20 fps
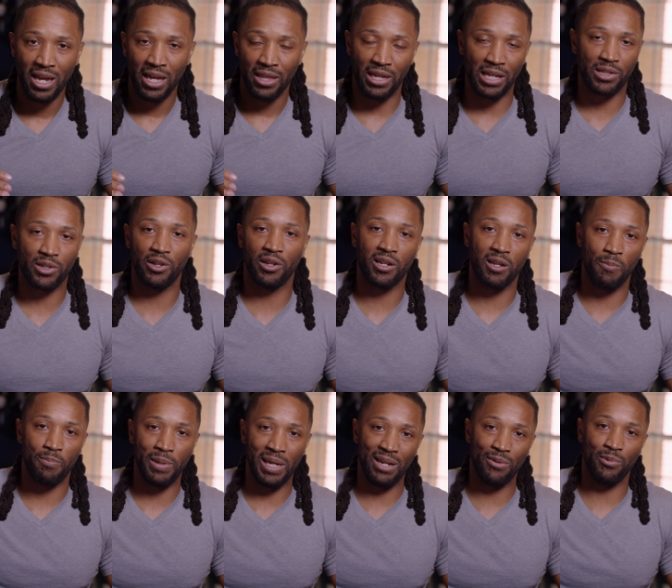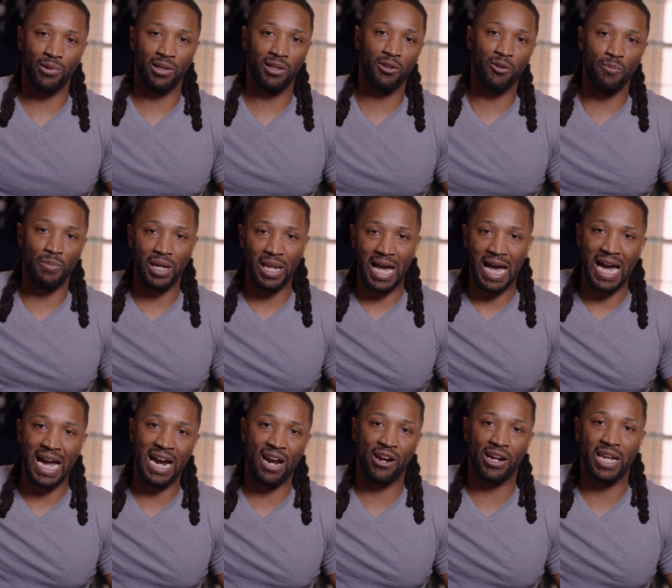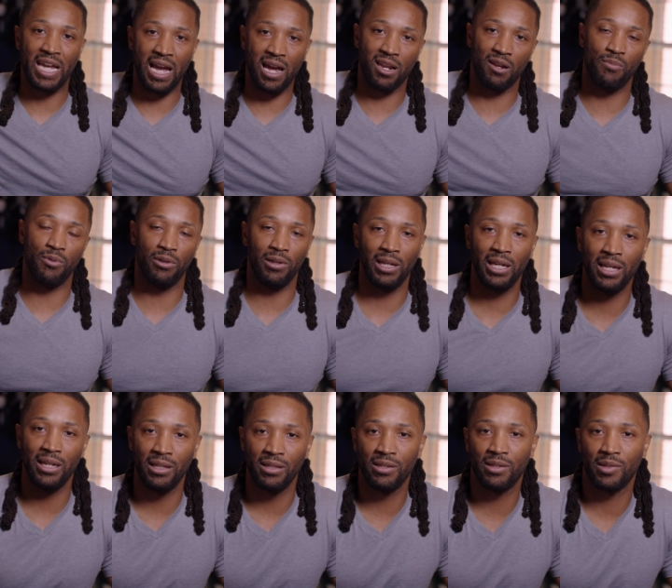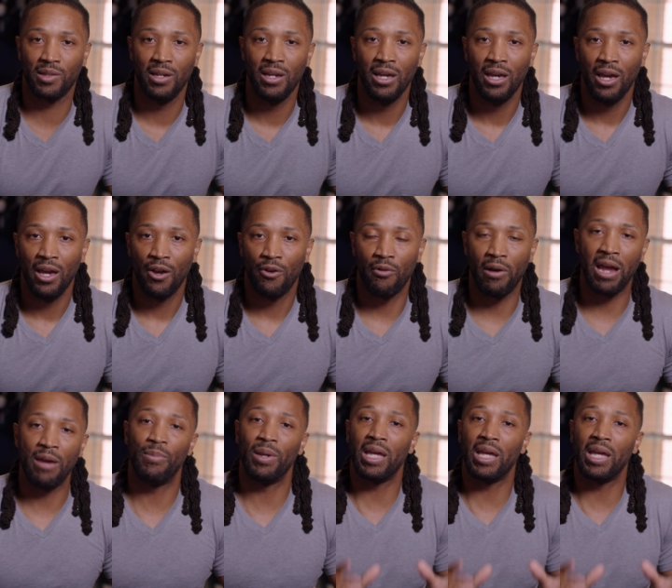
that's going to compete with a little bit higher caliber lens, right?